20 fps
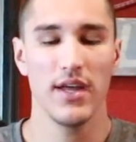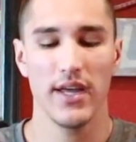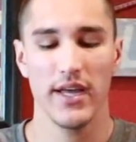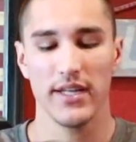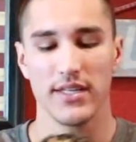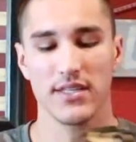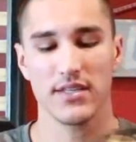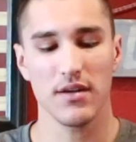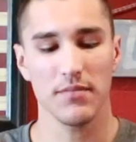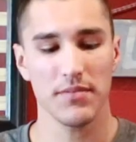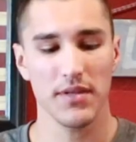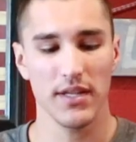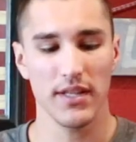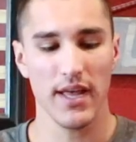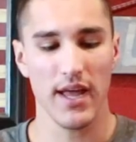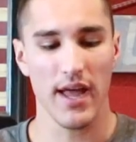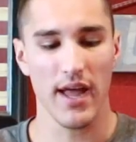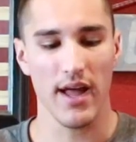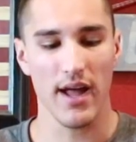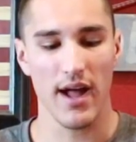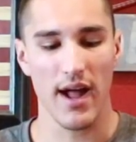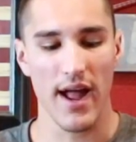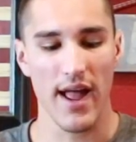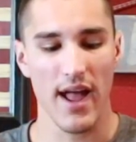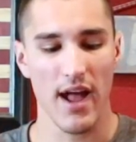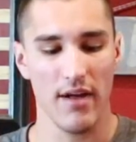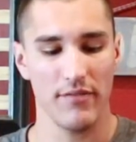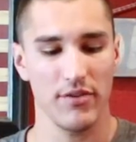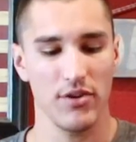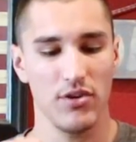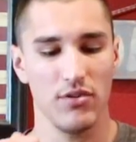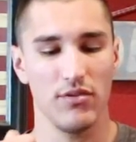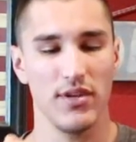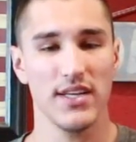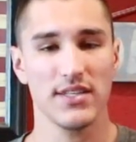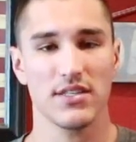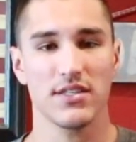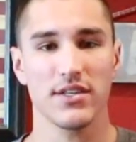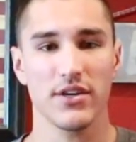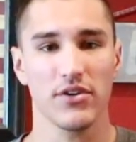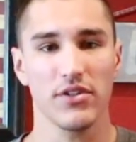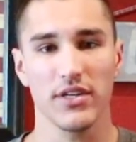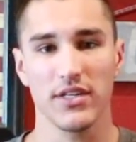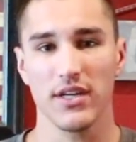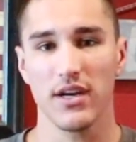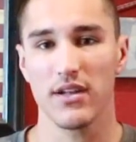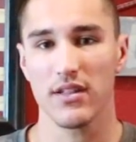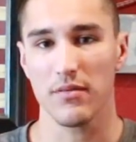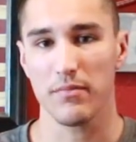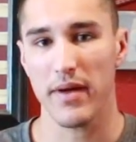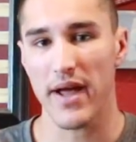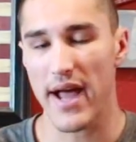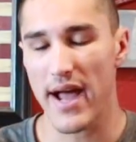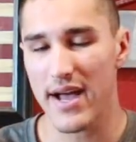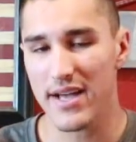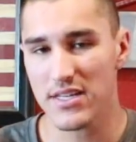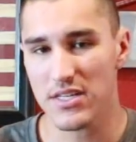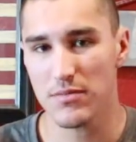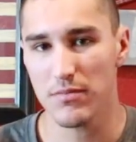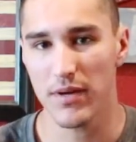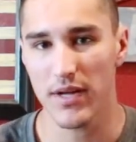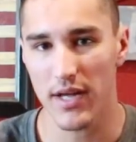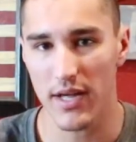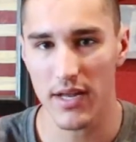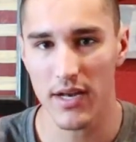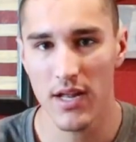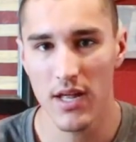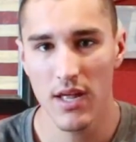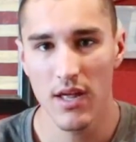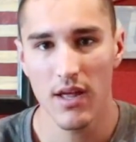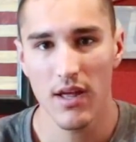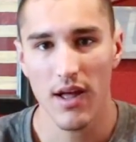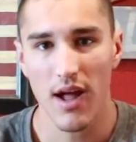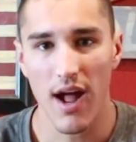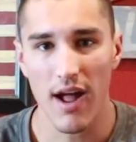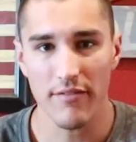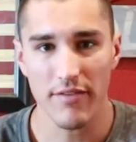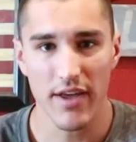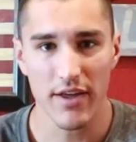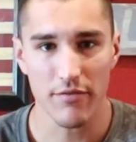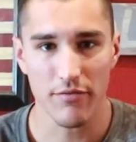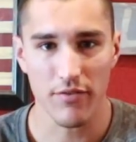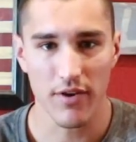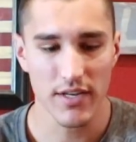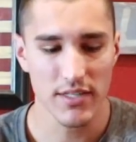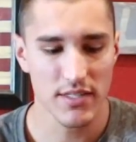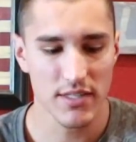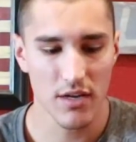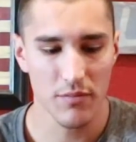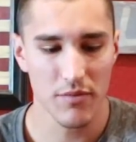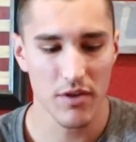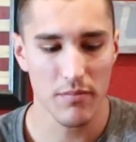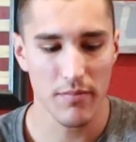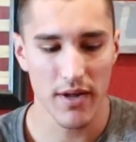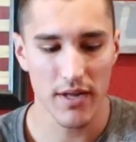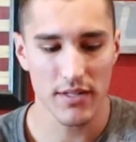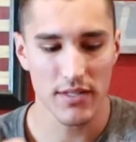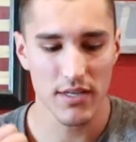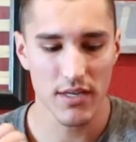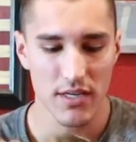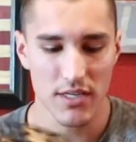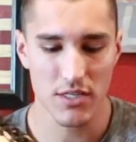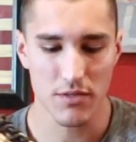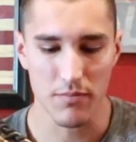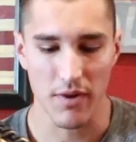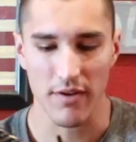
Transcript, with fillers: it's something that I haven't necessarily done in the past, but I've had friends tell me about this.